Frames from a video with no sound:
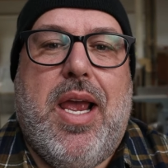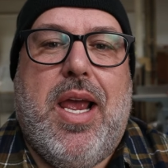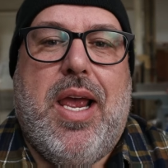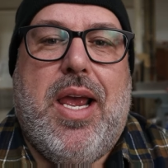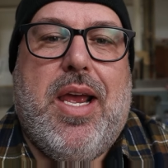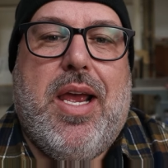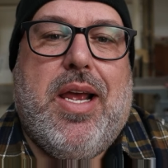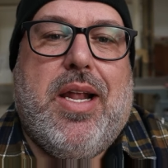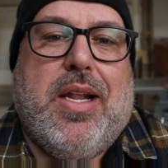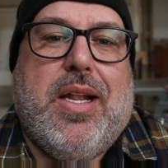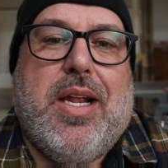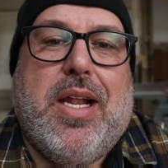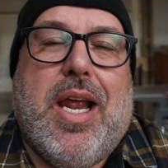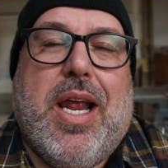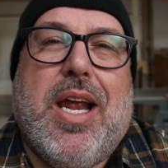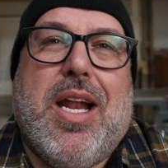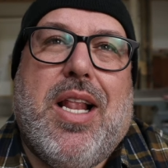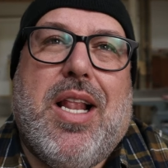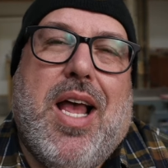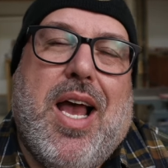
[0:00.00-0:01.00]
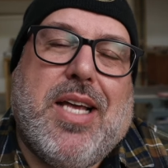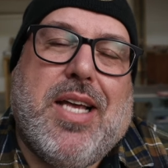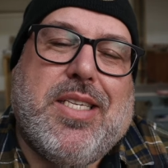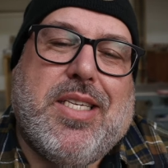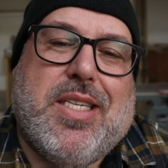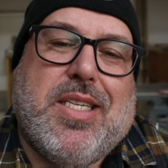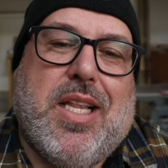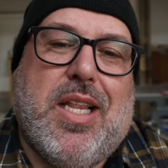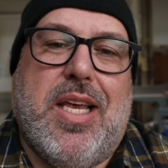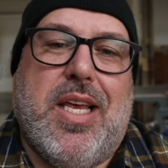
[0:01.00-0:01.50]
and it
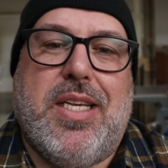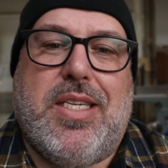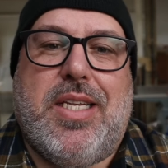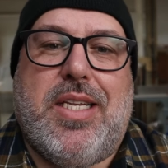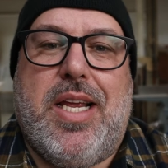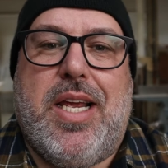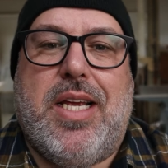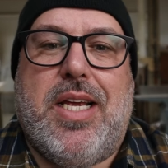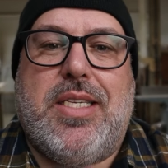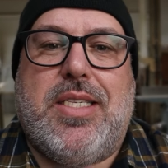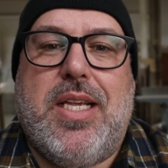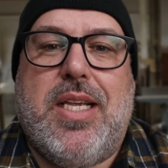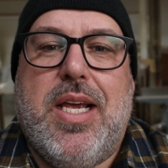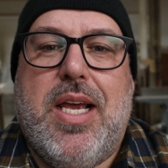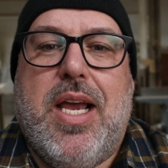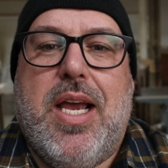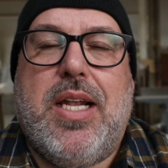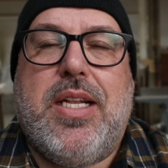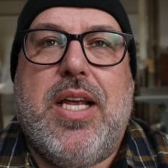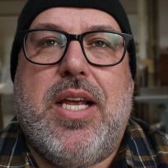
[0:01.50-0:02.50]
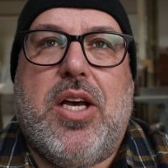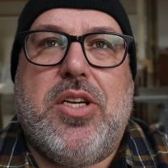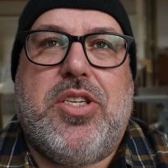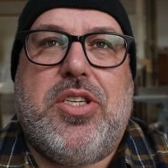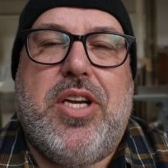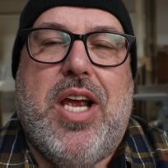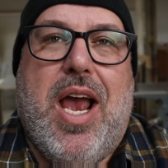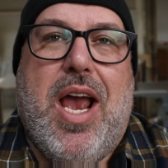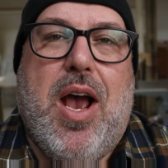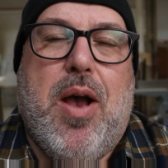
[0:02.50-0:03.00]
analyzes the listings and tells
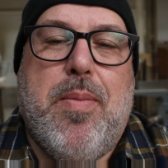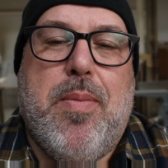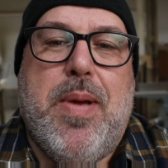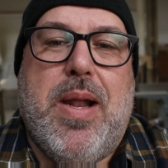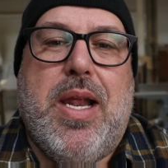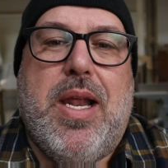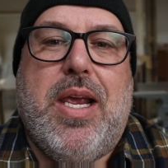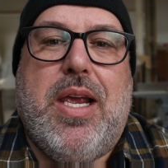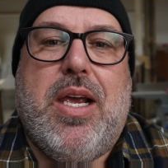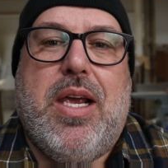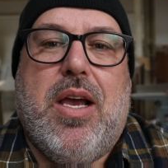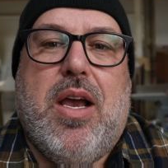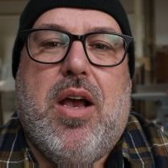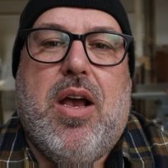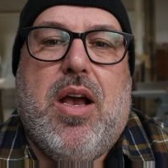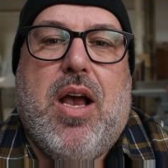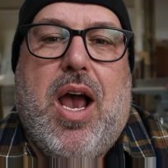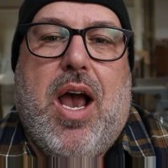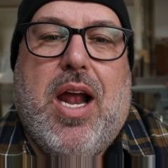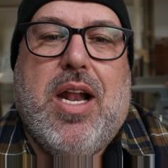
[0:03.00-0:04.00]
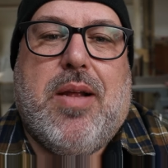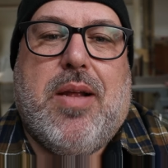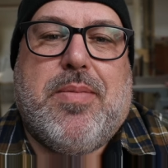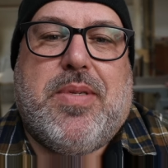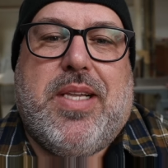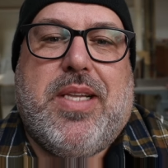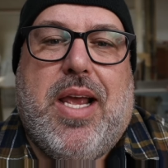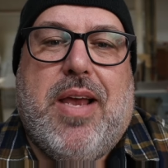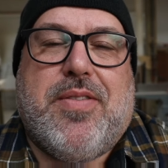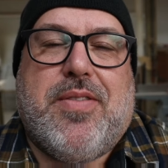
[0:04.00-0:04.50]
you how many
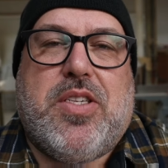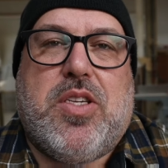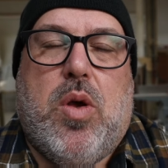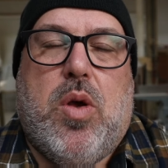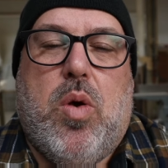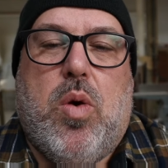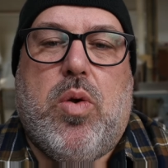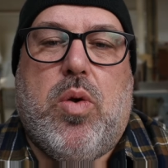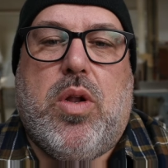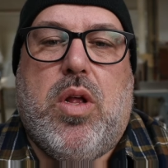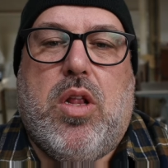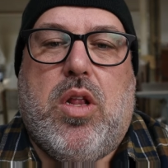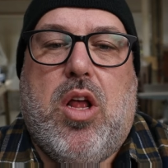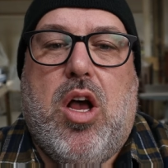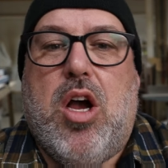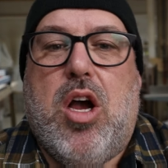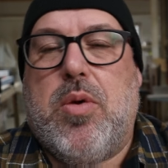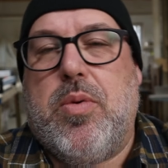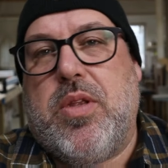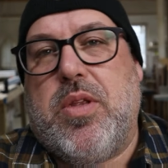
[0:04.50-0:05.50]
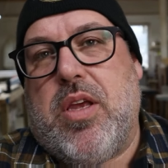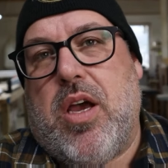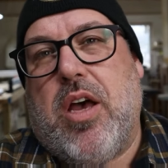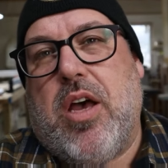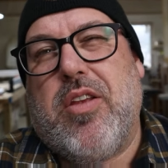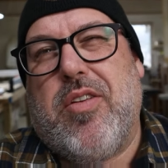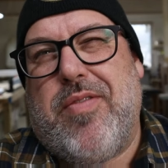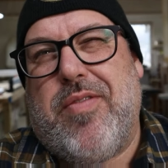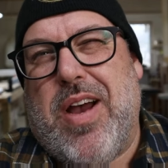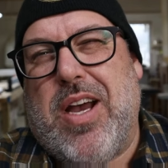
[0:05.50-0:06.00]
items they have sold along with
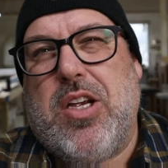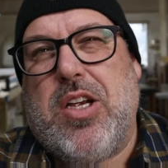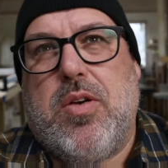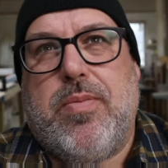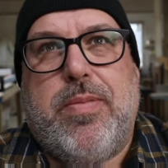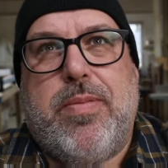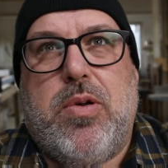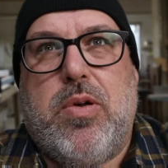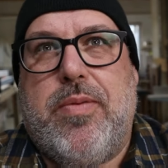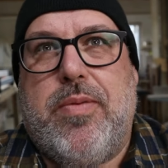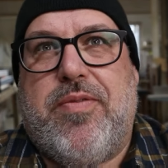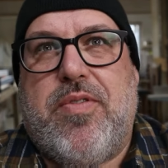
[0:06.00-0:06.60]
other valuable